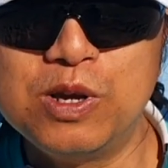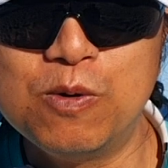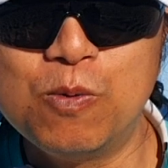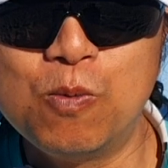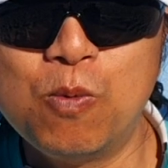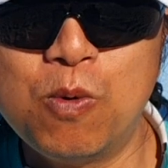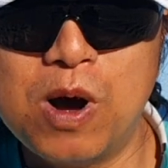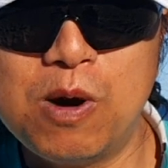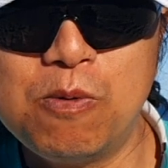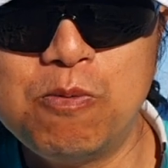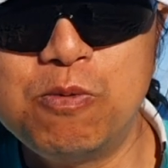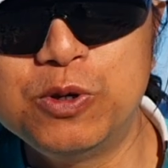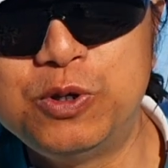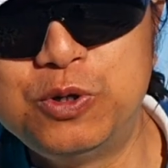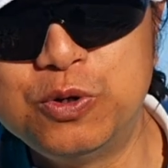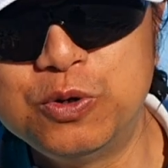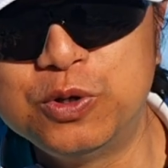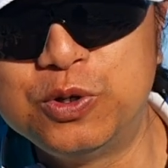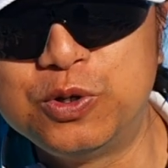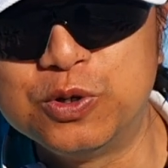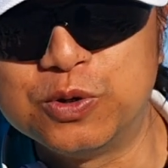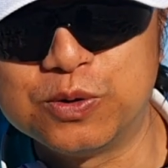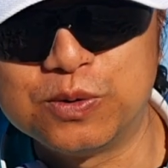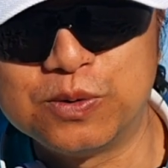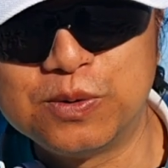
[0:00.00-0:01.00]
What would you
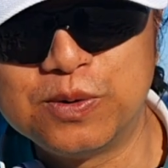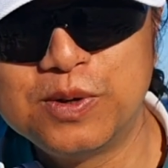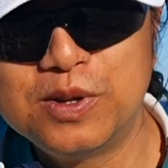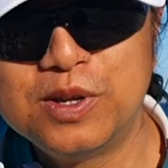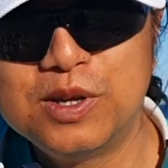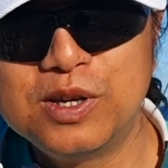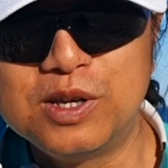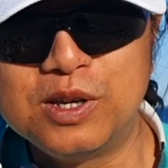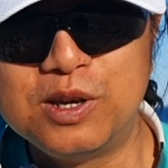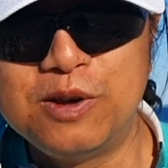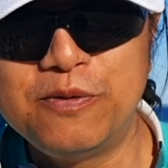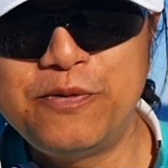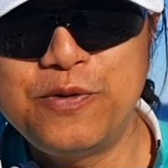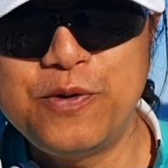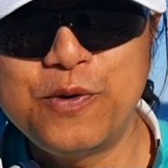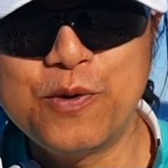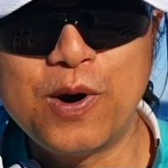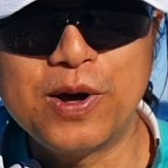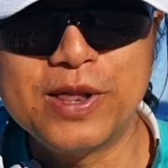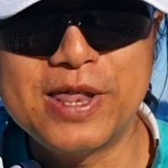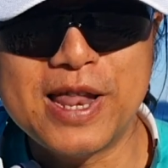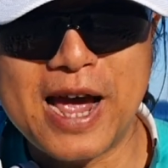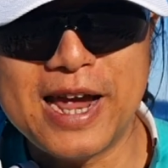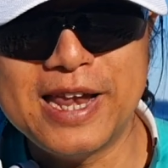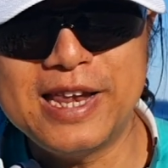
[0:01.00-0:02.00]
do if you
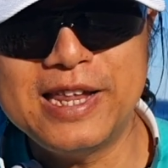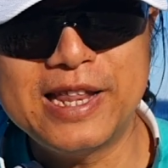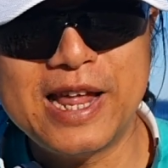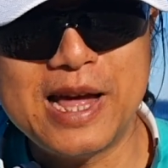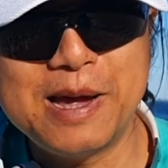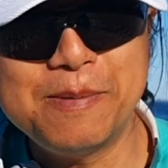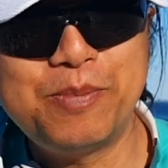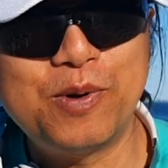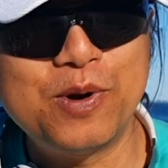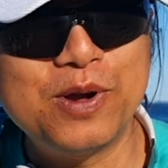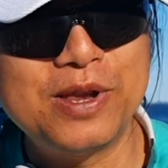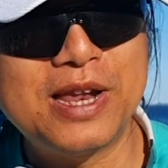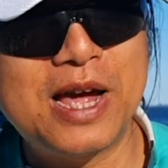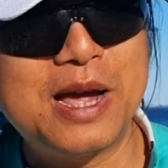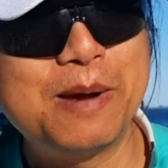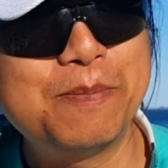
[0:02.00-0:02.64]
are 99.9%